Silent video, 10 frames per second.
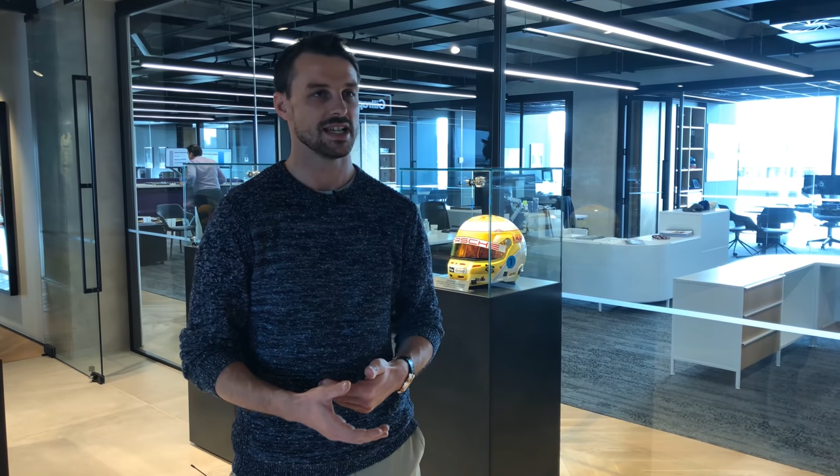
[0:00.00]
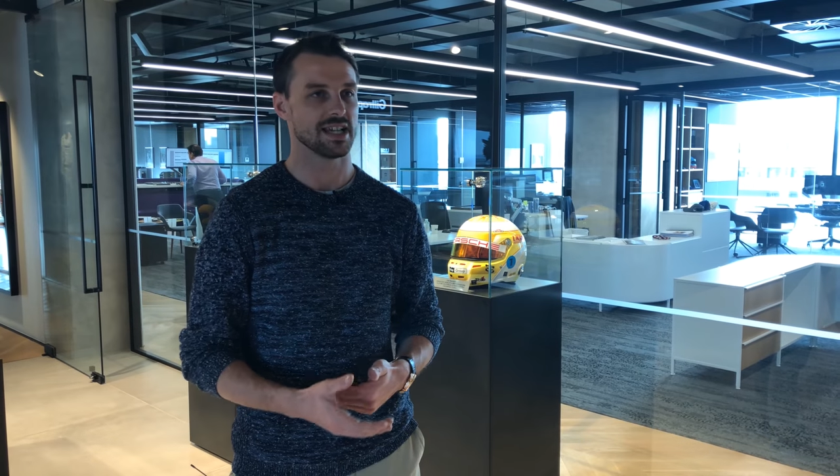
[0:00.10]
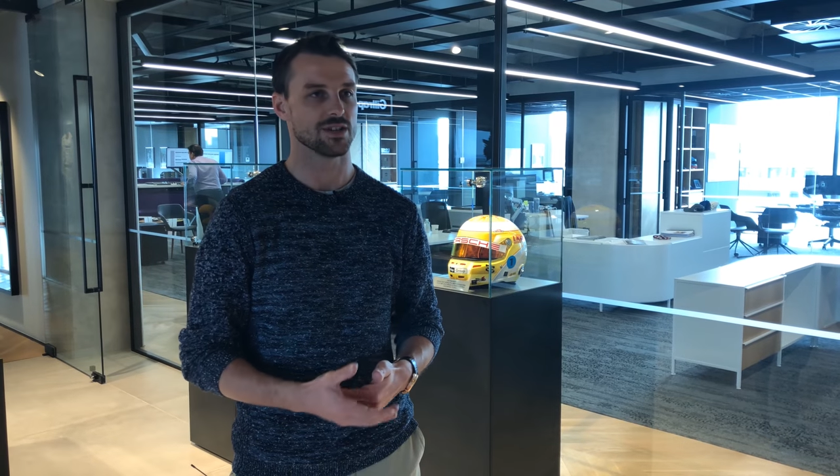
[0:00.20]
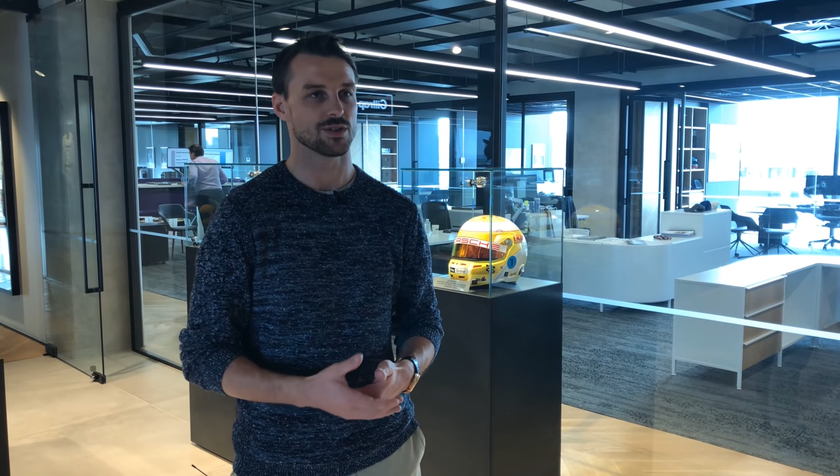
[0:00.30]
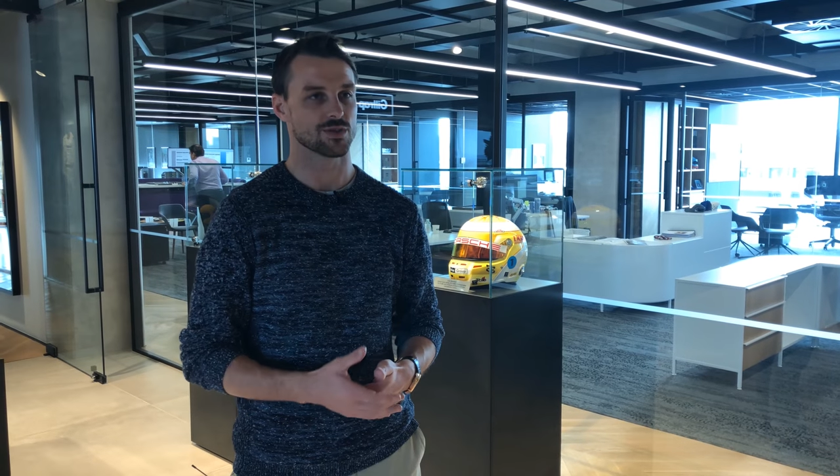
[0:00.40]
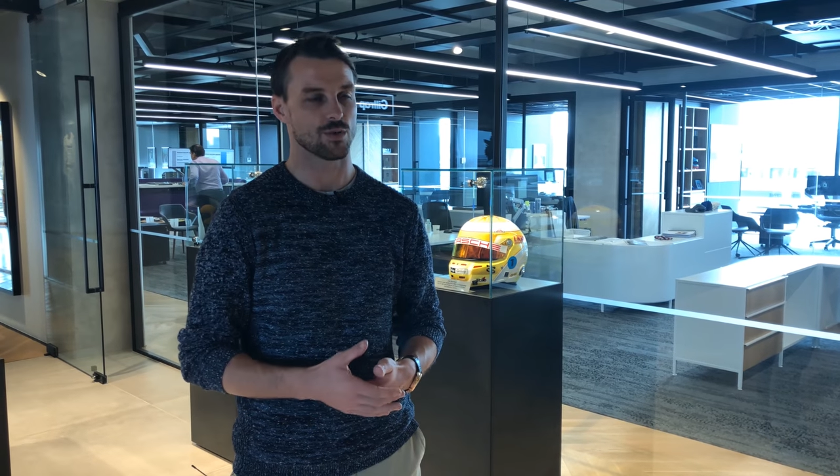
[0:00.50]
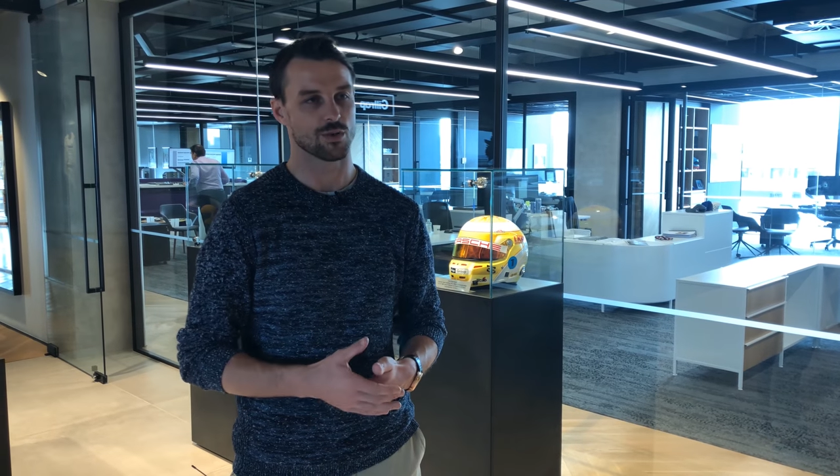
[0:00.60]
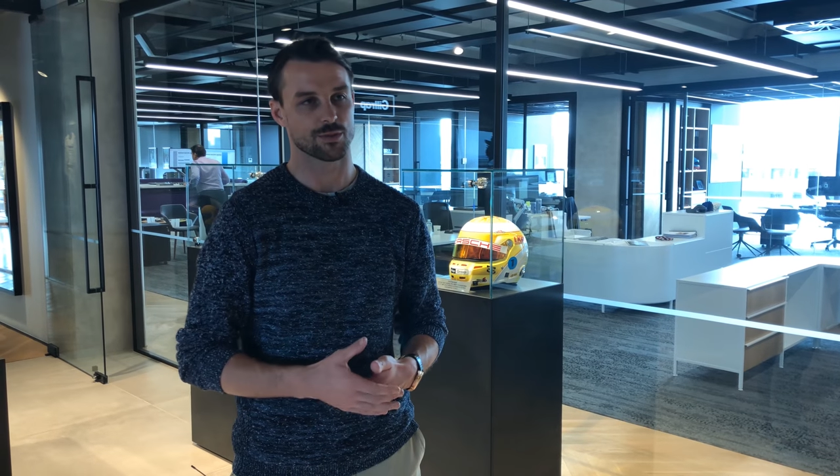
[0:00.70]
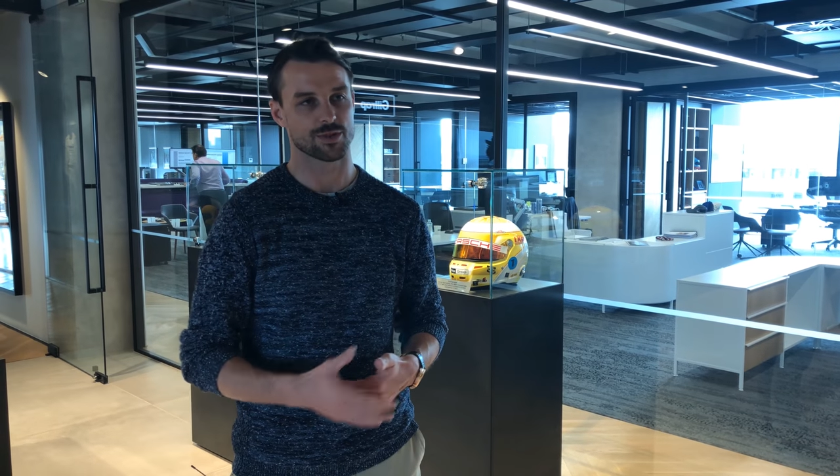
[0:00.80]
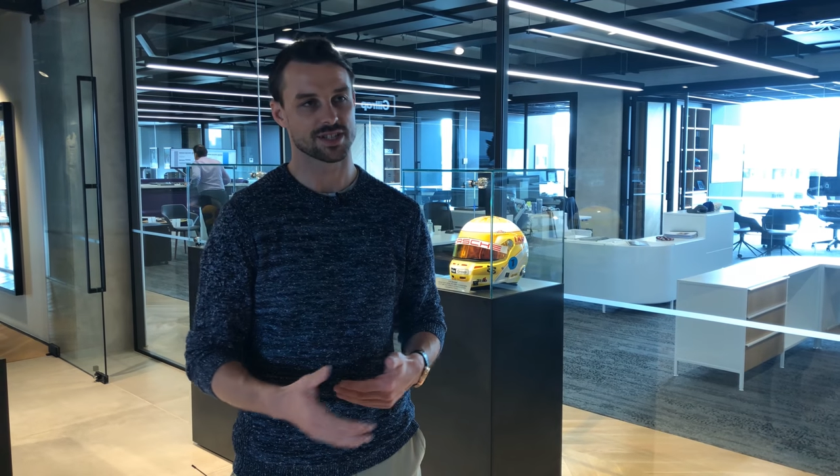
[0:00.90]
he knows all
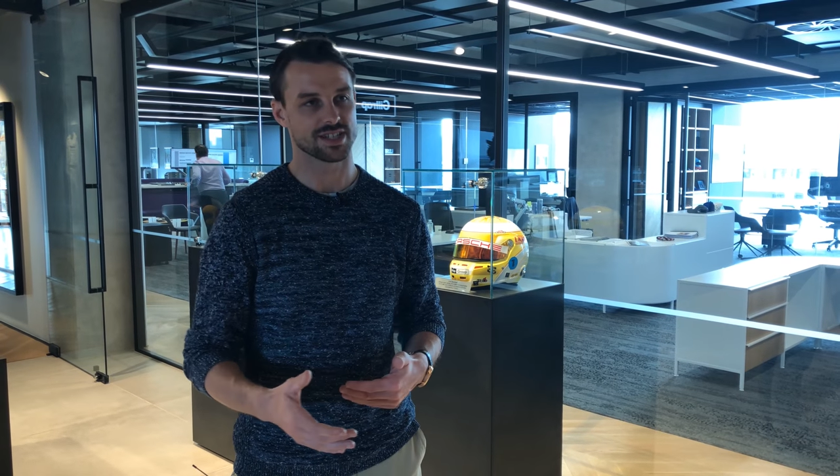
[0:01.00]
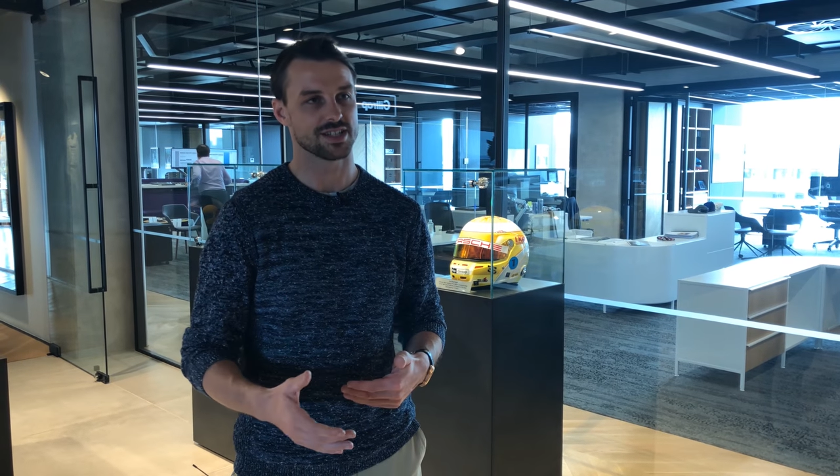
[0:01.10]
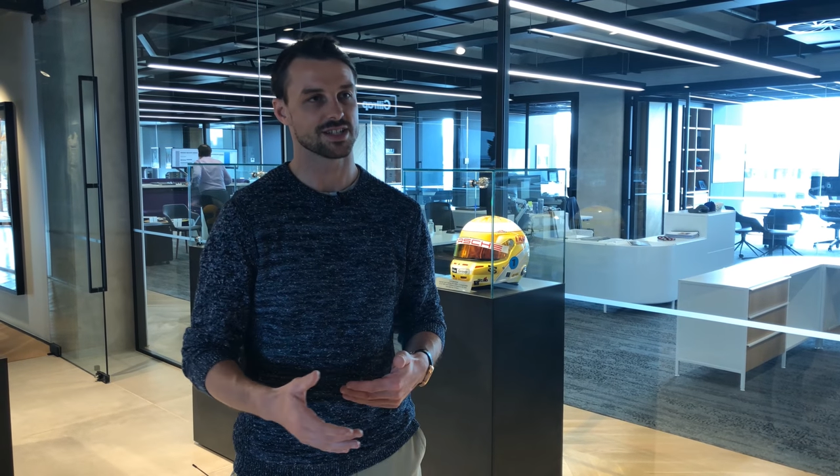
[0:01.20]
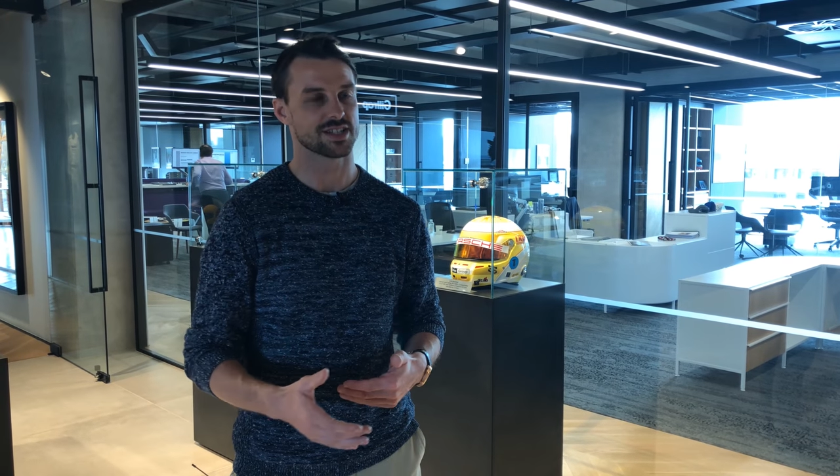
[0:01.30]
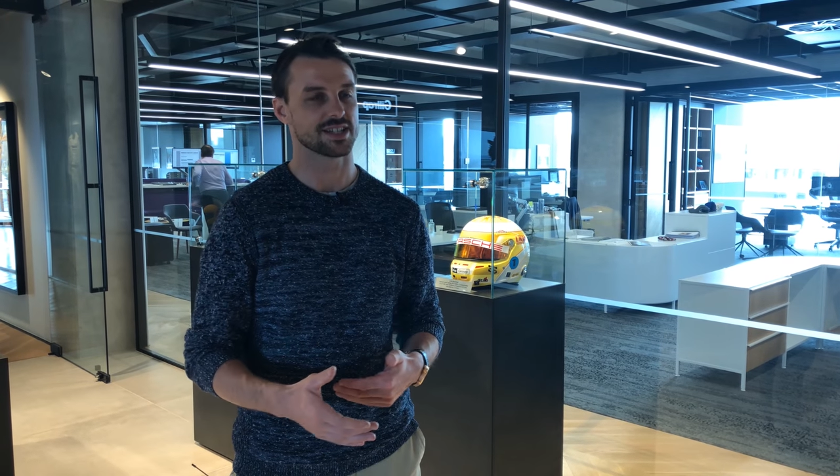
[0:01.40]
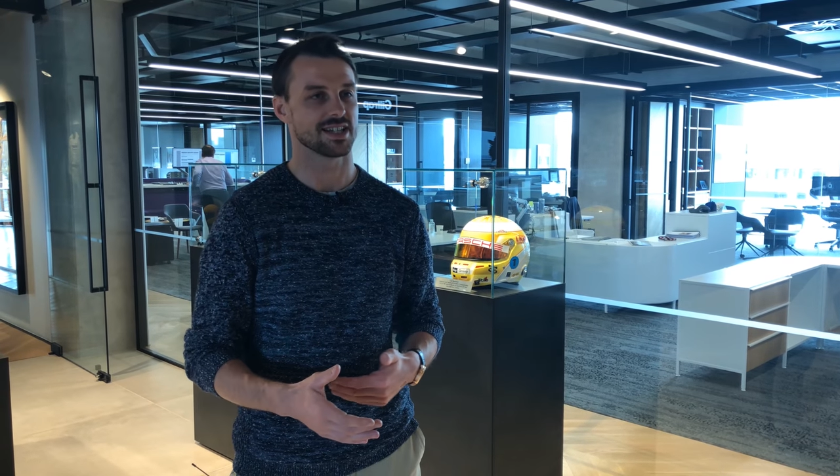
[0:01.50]
the procedures